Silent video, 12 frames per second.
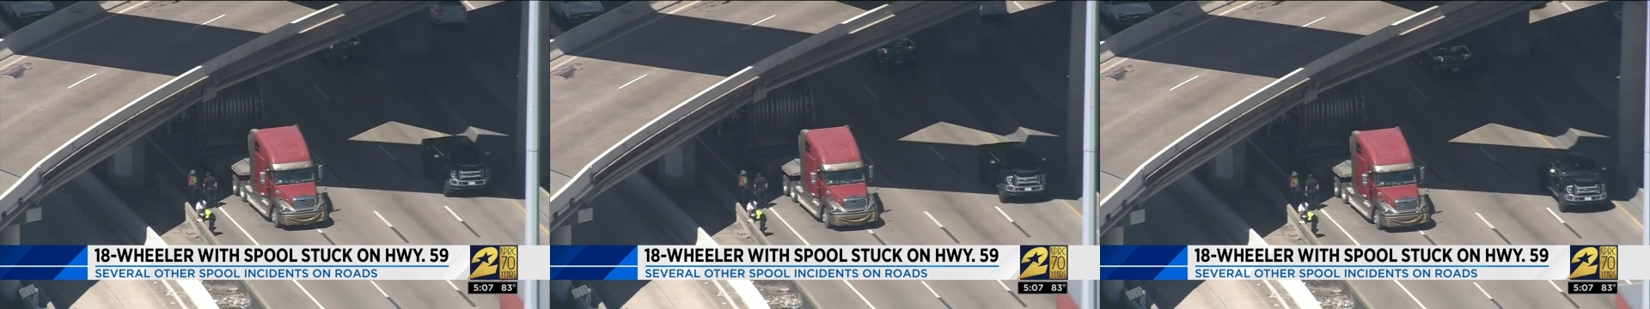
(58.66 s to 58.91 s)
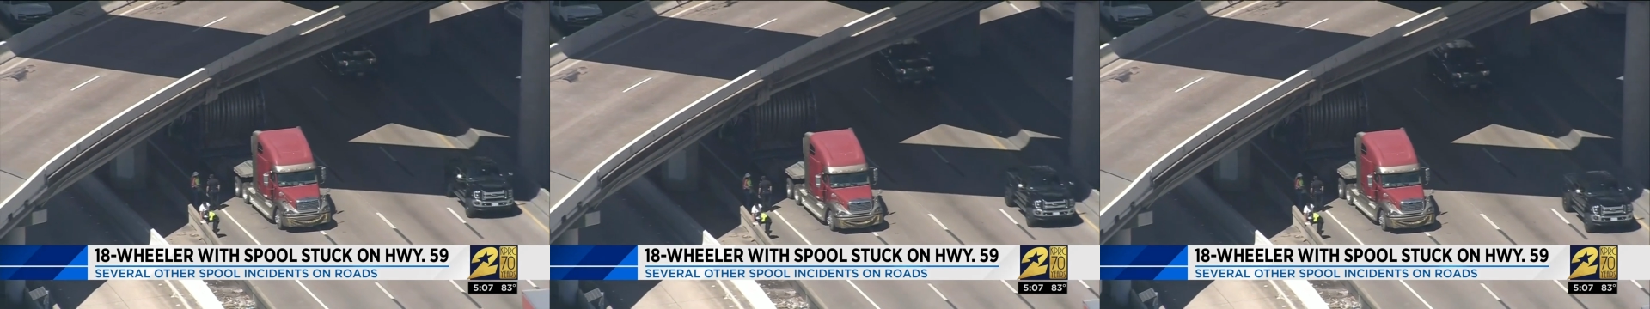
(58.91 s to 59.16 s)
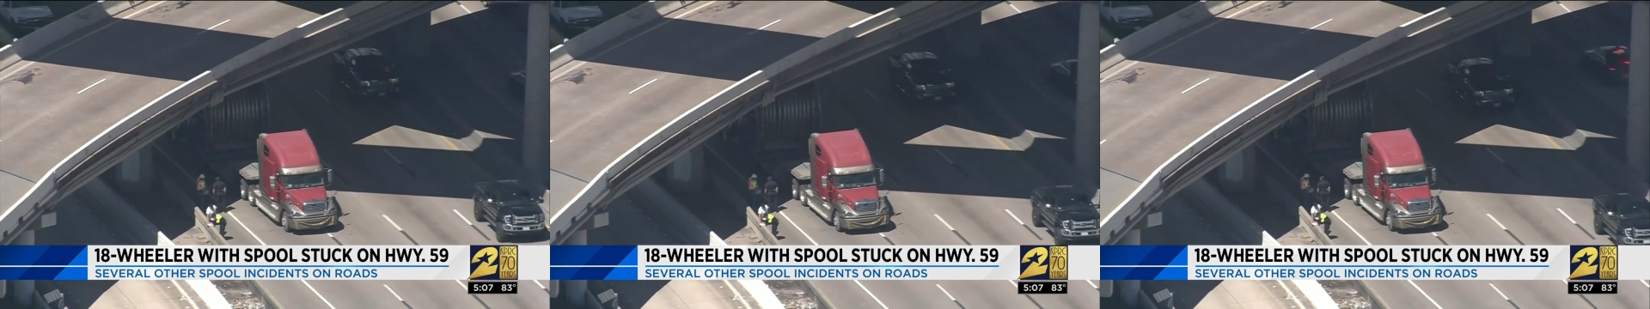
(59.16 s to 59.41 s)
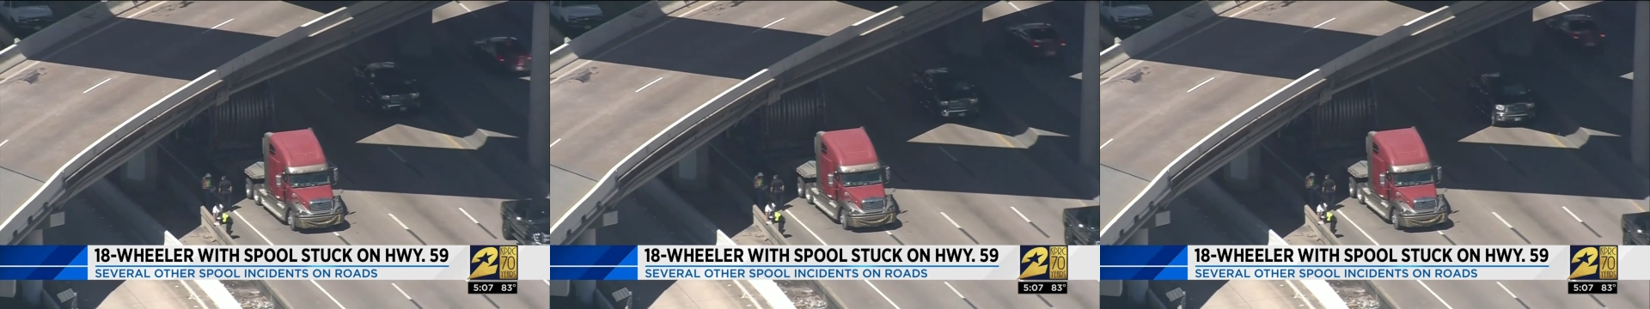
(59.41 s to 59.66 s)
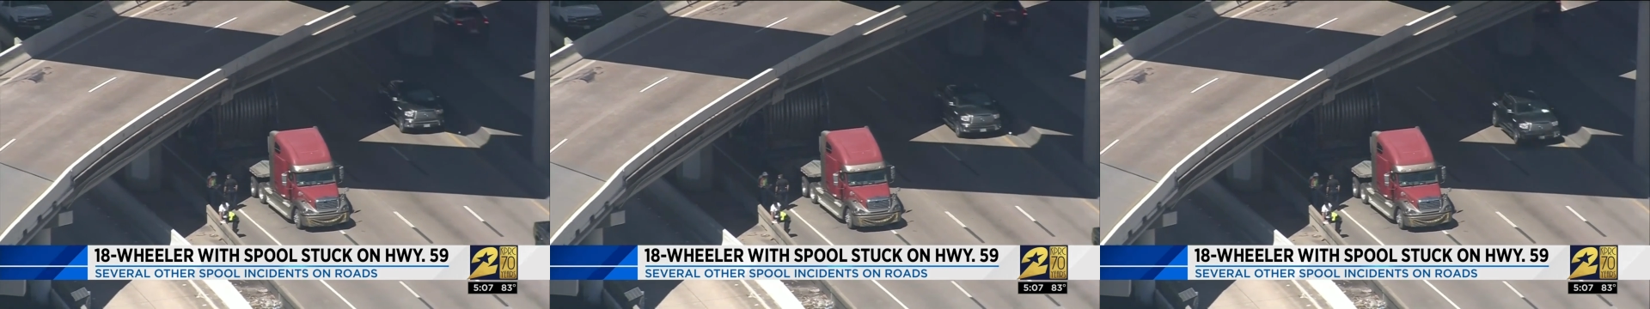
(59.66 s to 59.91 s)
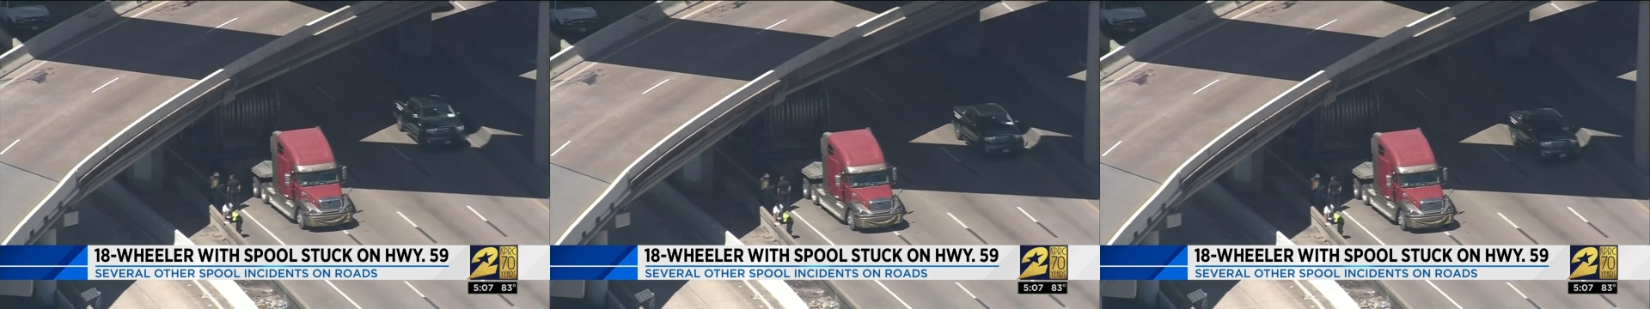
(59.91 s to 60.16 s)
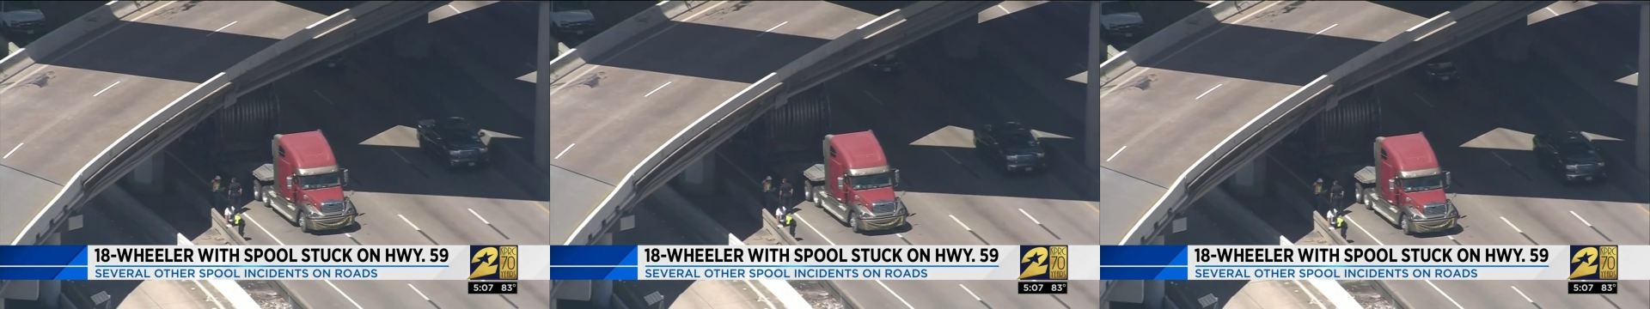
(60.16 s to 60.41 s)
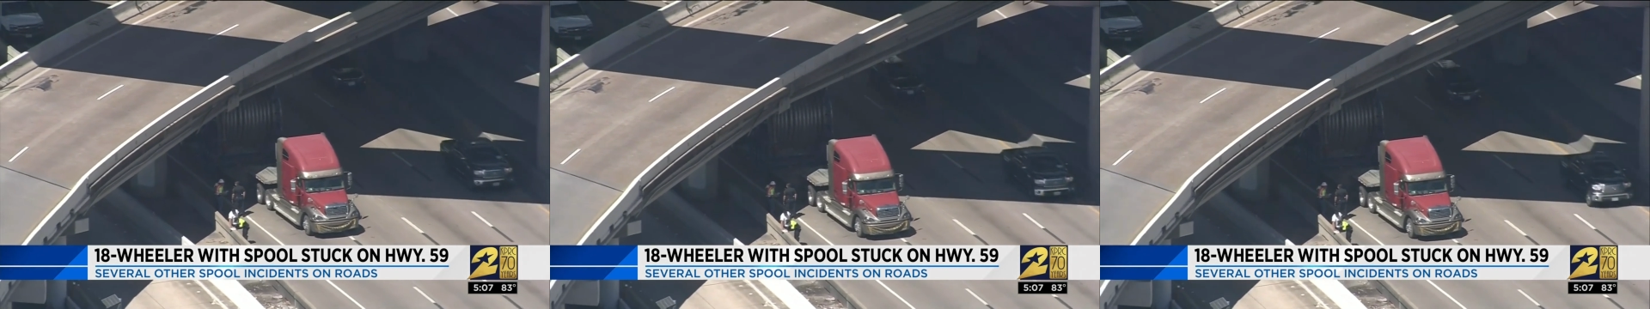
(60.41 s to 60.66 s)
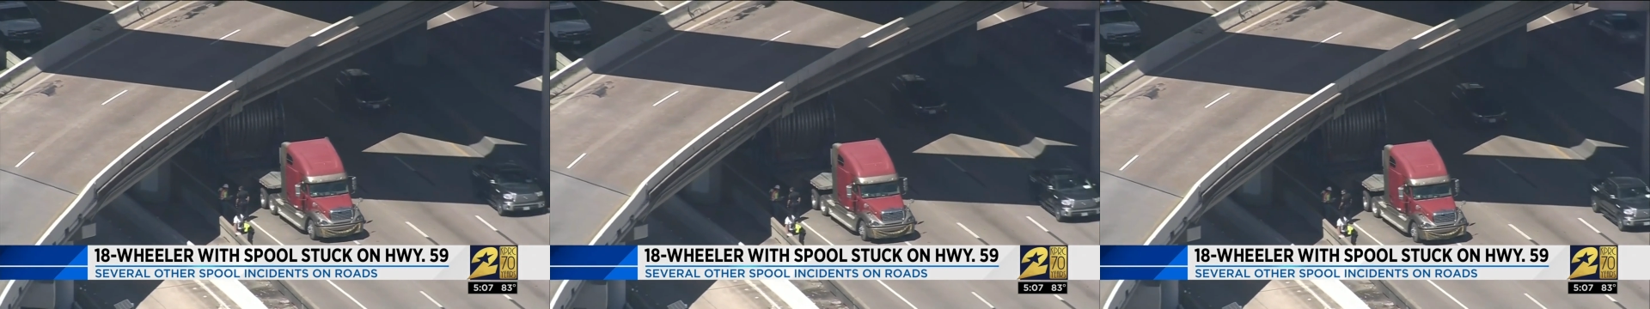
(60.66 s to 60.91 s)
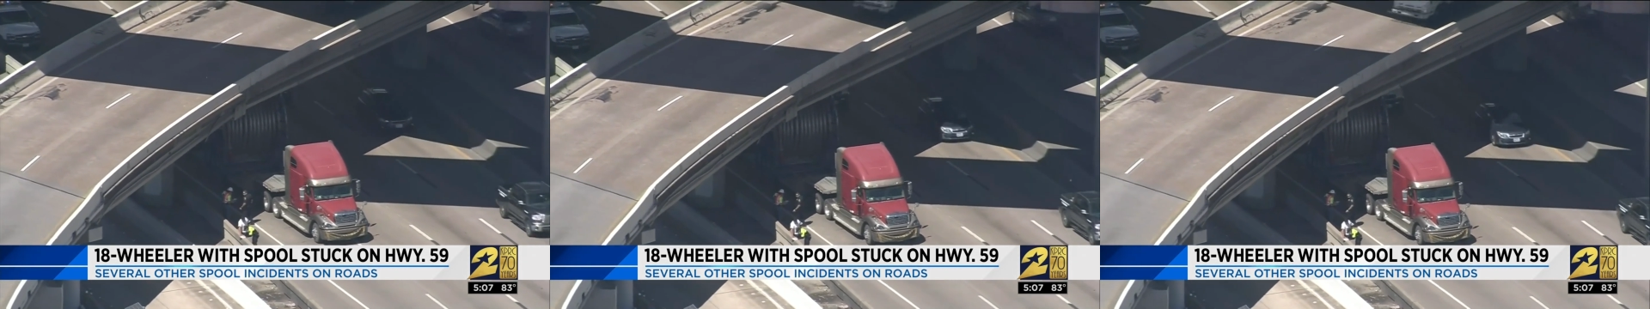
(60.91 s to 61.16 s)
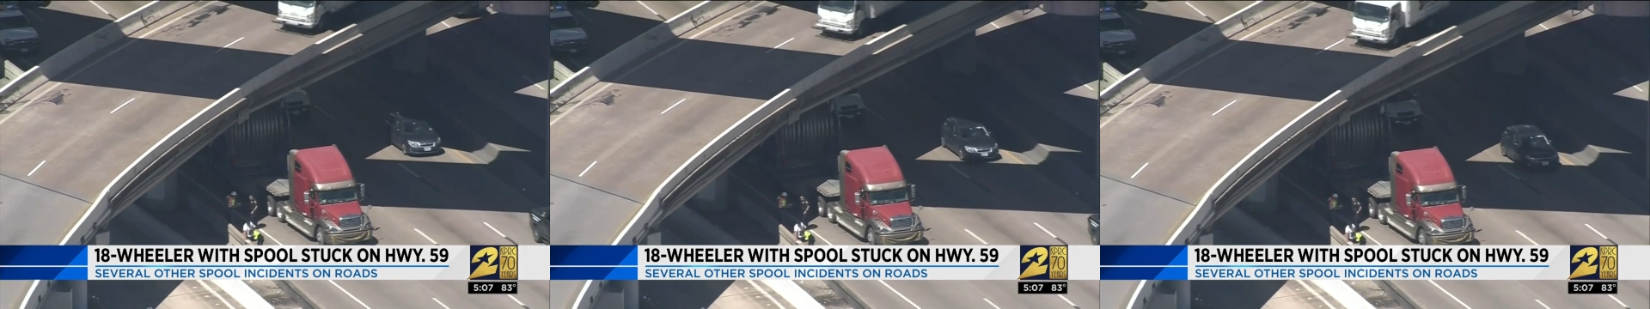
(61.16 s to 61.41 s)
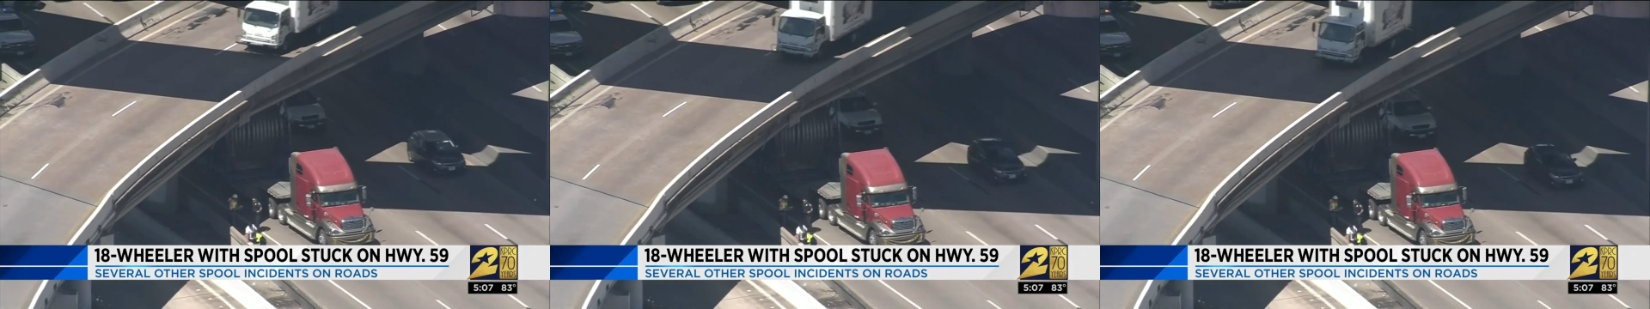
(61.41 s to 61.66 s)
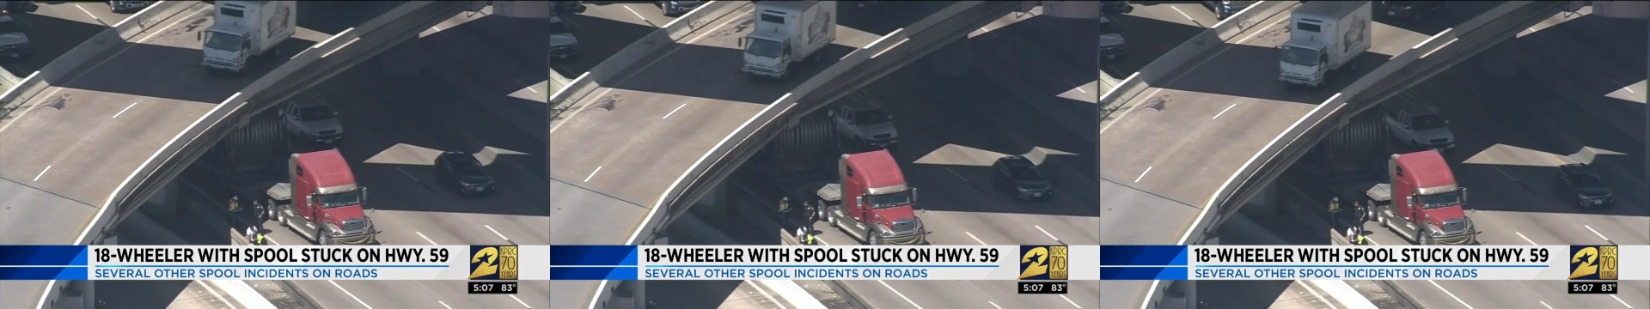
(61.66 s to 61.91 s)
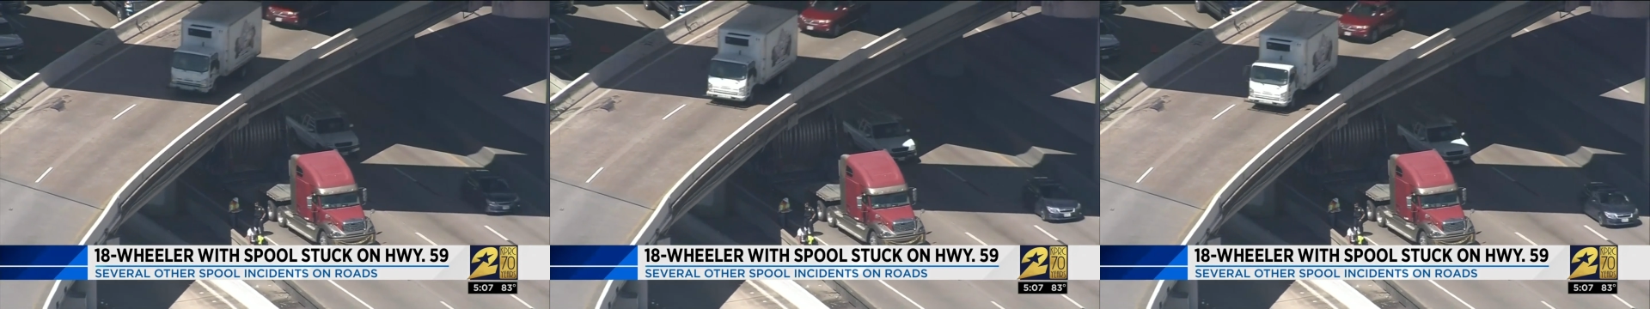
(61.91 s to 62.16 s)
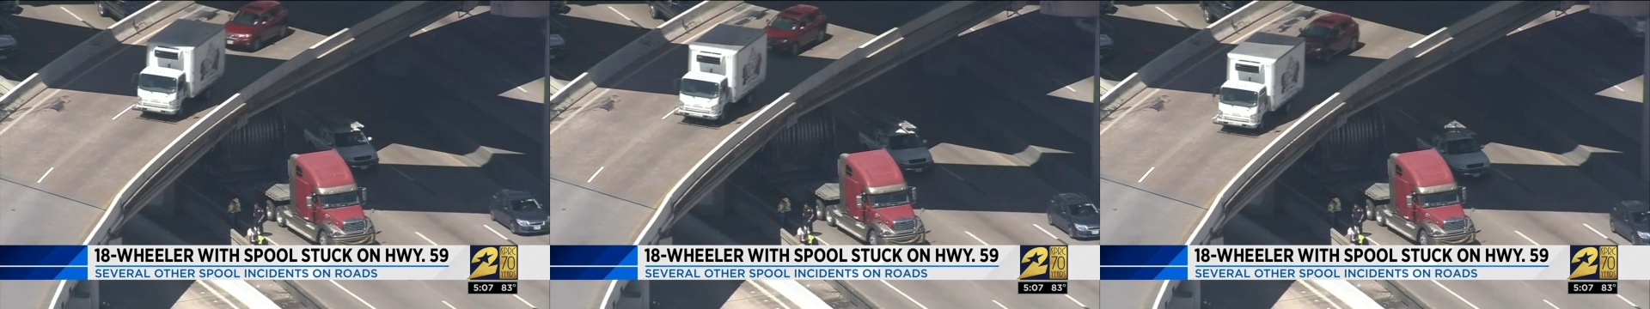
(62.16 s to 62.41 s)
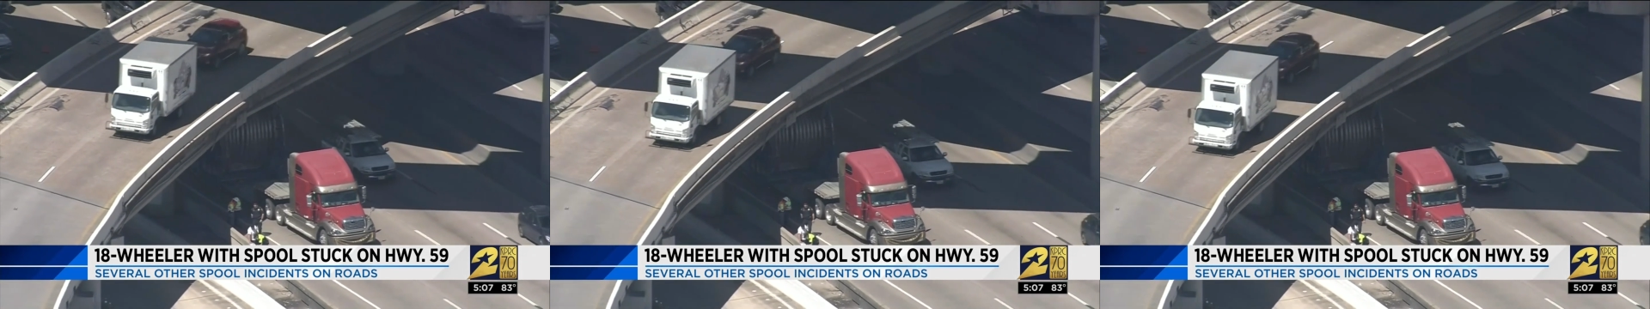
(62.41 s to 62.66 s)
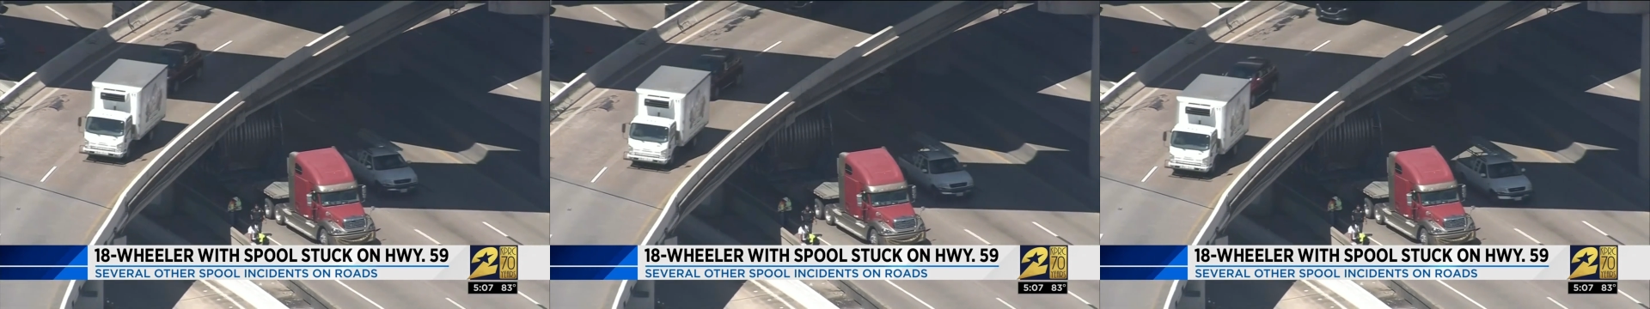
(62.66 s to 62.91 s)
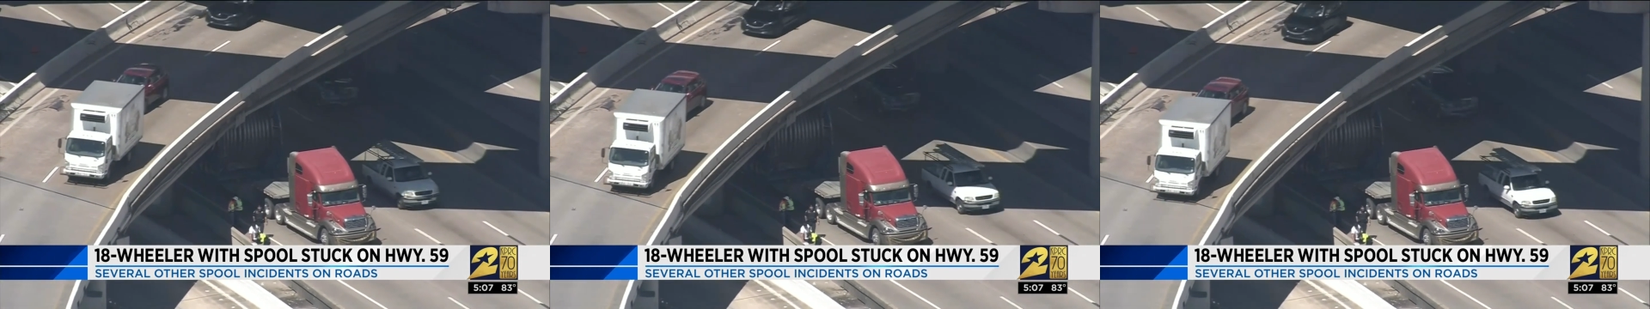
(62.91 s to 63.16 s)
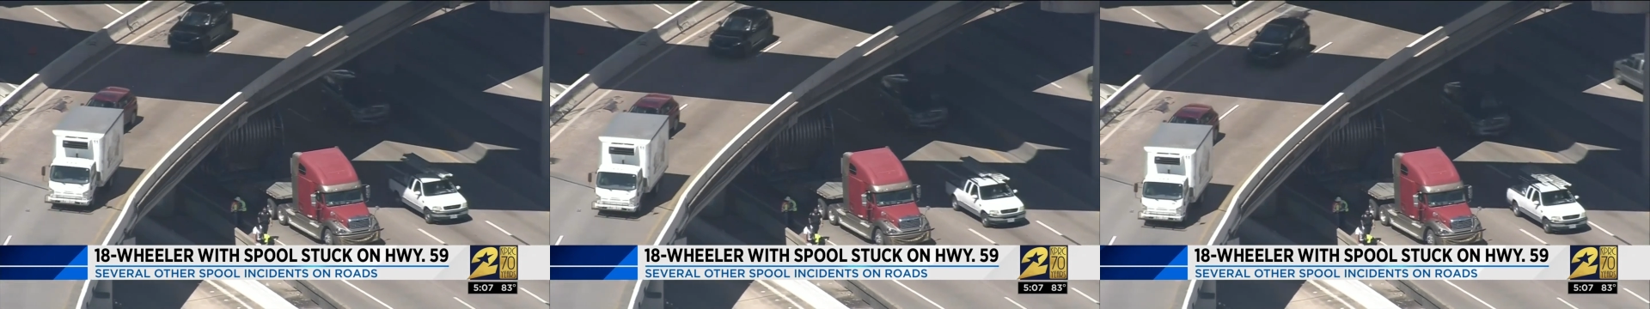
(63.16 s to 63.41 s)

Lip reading: [unreadable: no face in view]